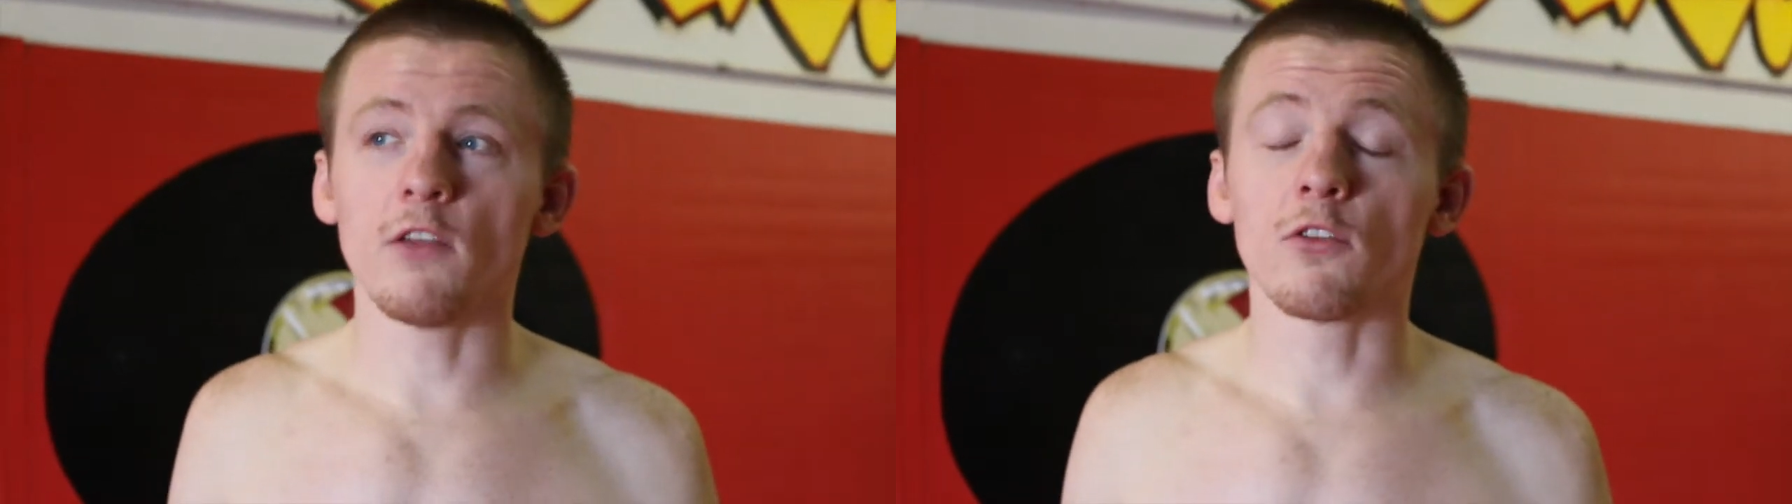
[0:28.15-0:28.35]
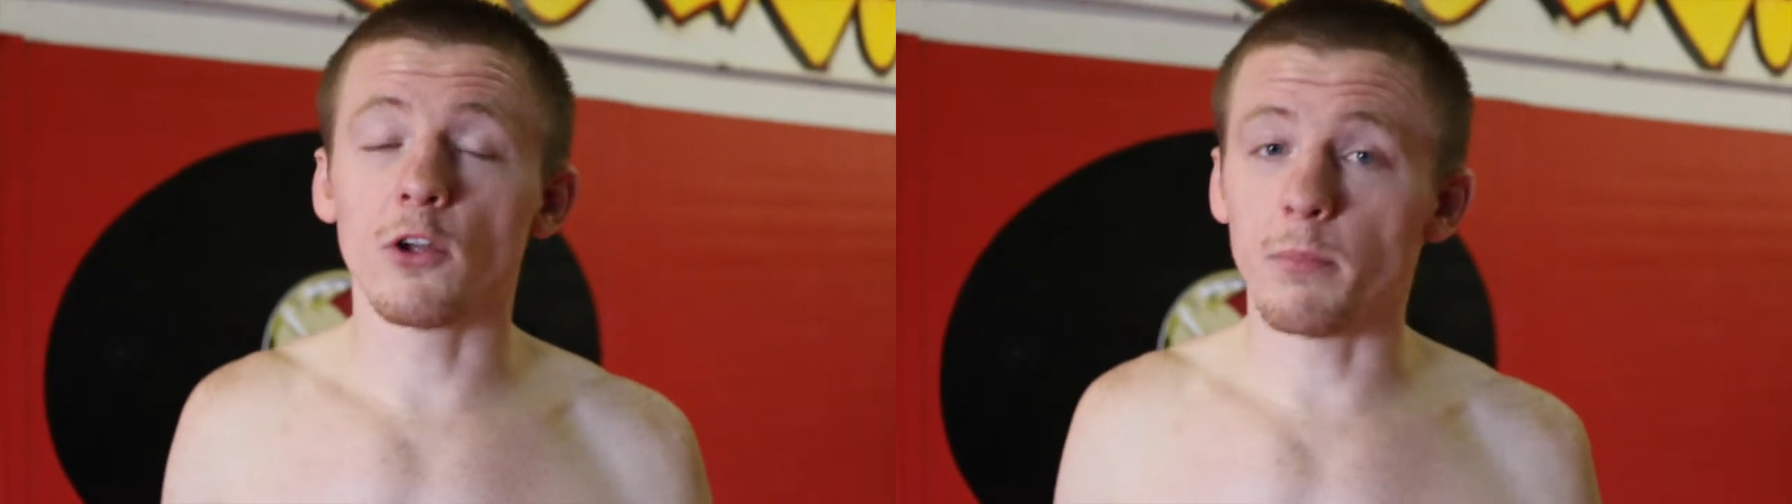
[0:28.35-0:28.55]

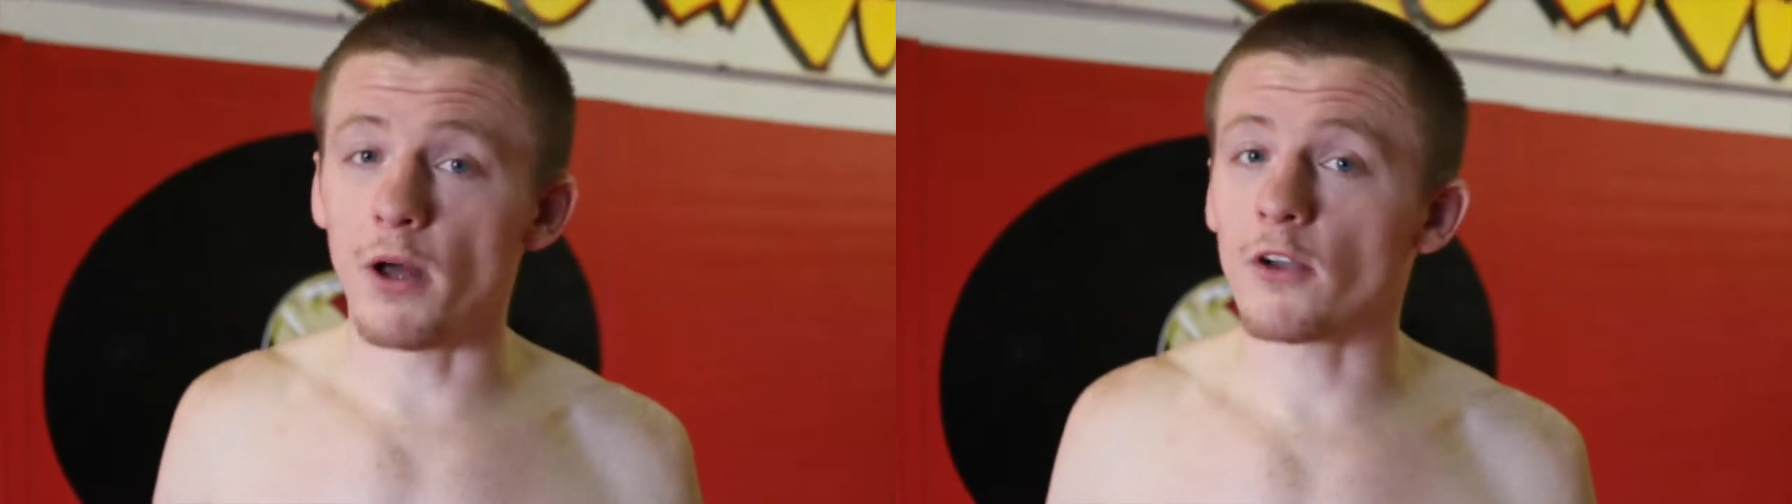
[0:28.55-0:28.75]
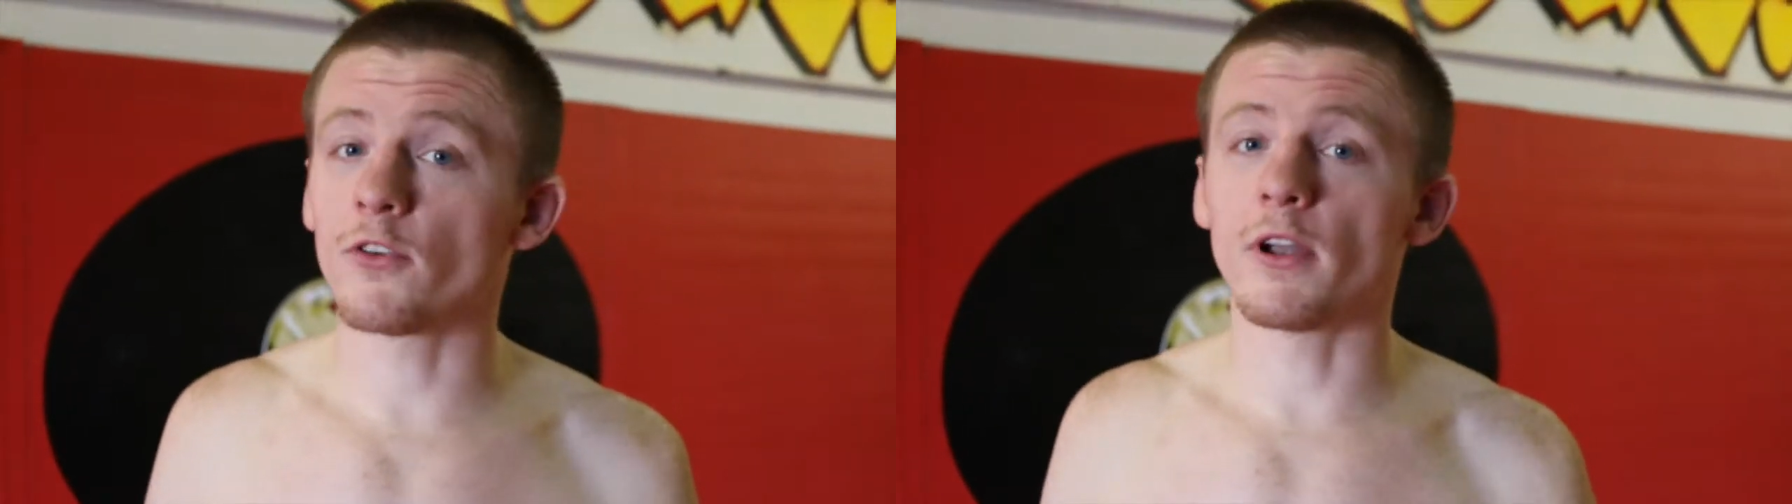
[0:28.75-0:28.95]
He's a good
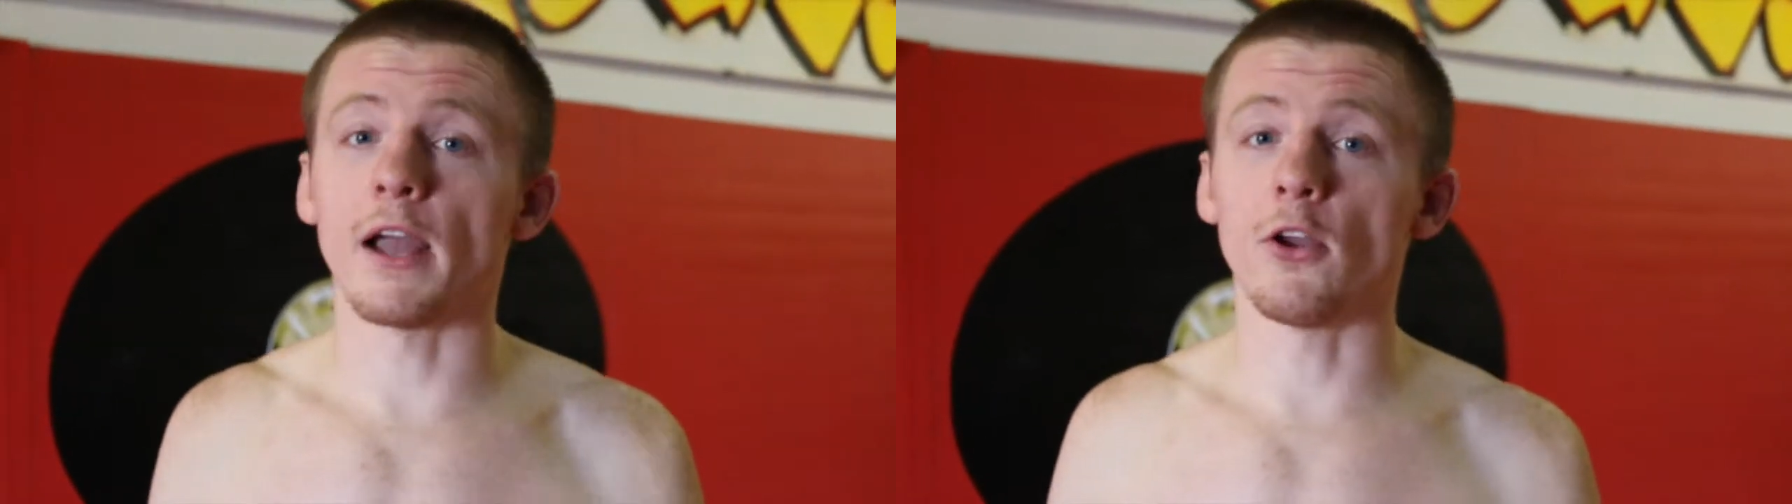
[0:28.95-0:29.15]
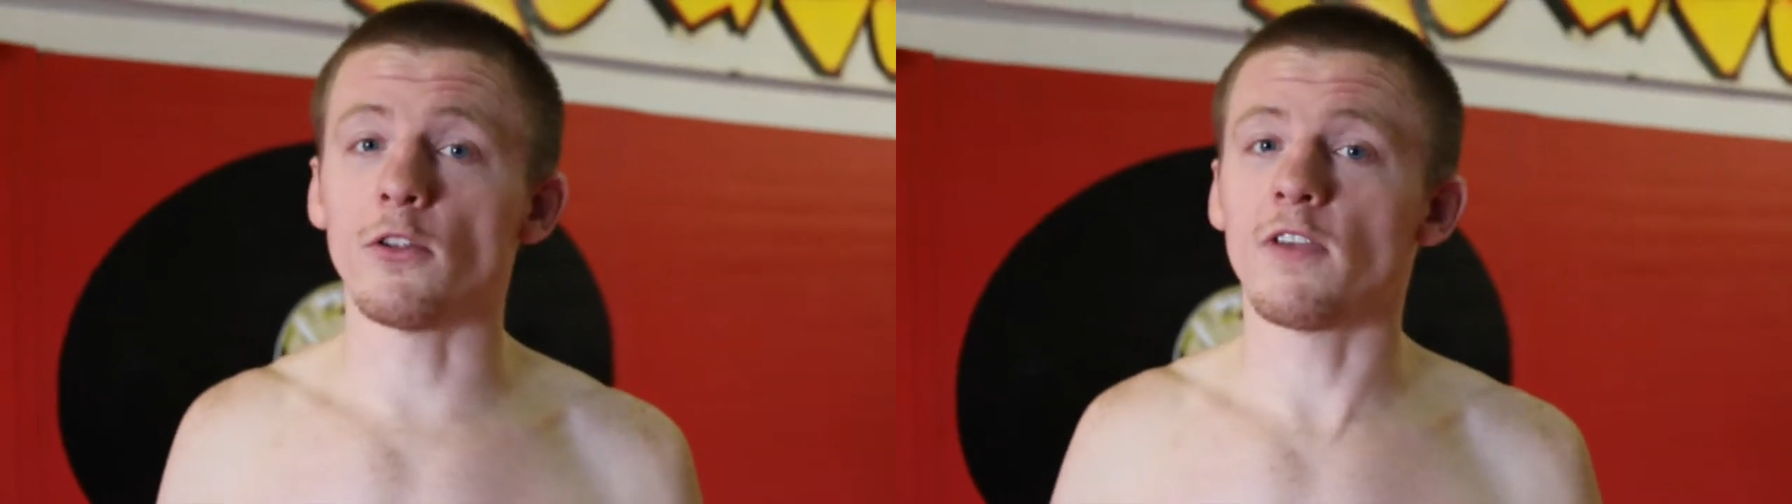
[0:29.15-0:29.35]
boxer,
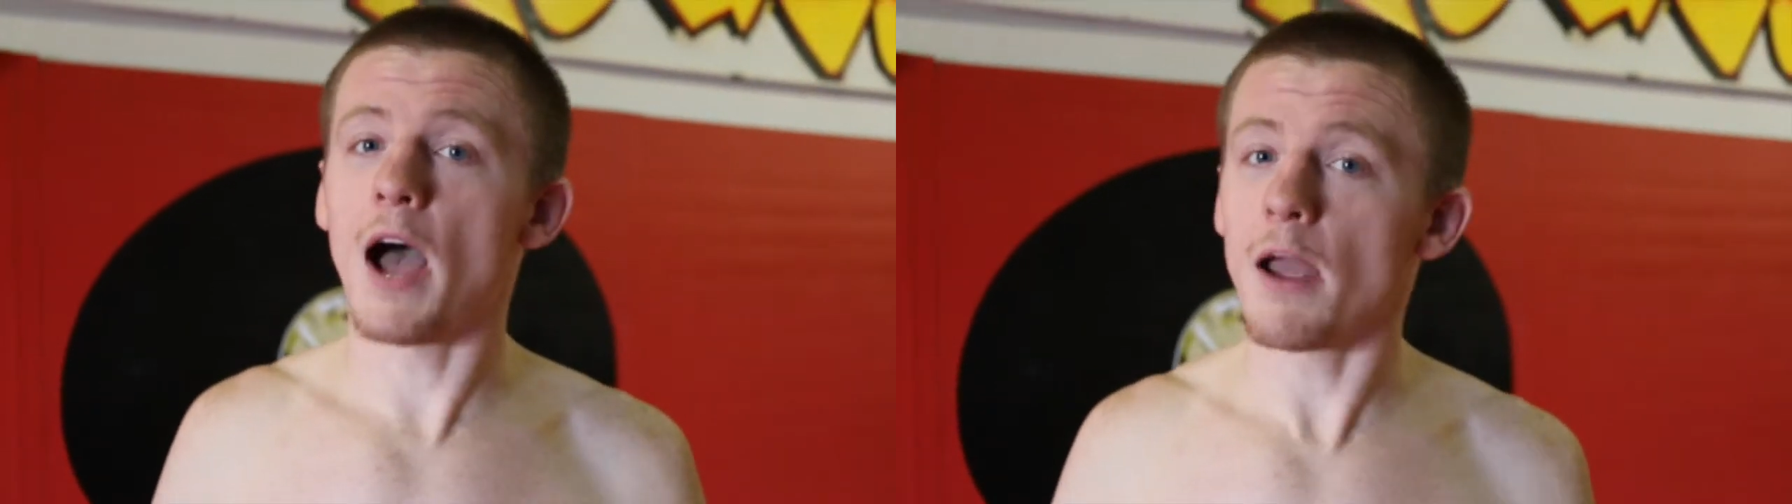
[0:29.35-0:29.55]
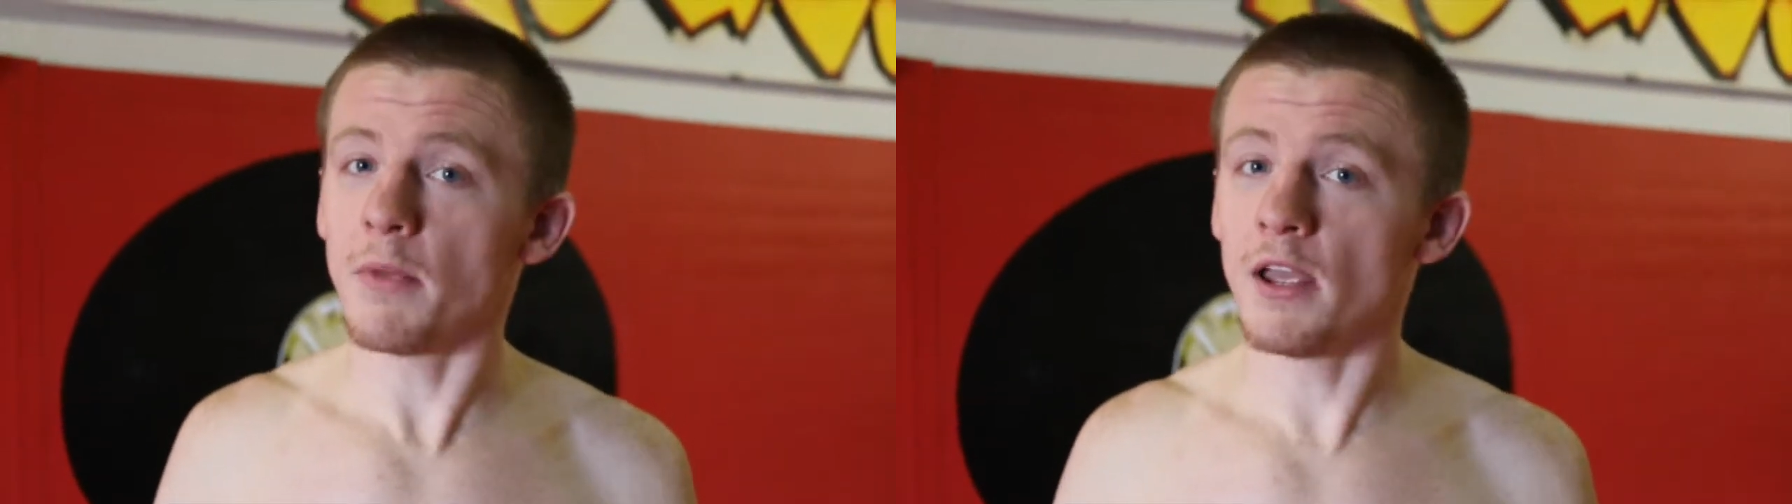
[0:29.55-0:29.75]
got good
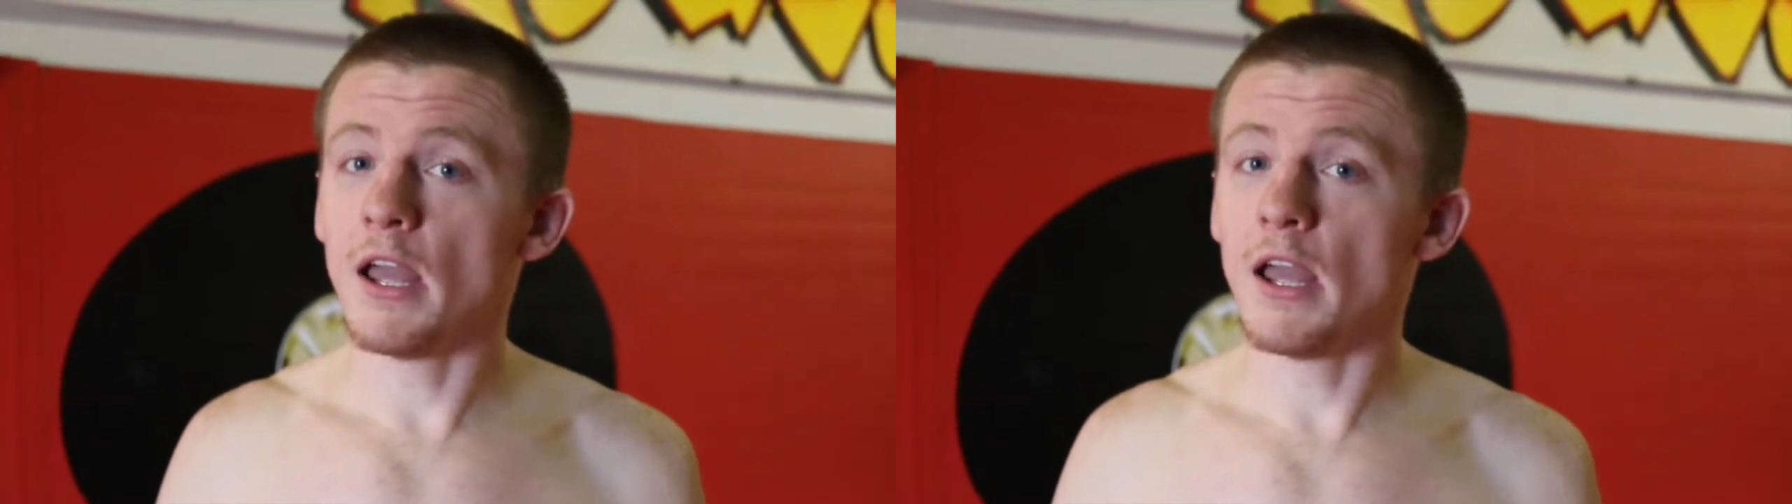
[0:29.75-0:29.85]
timing,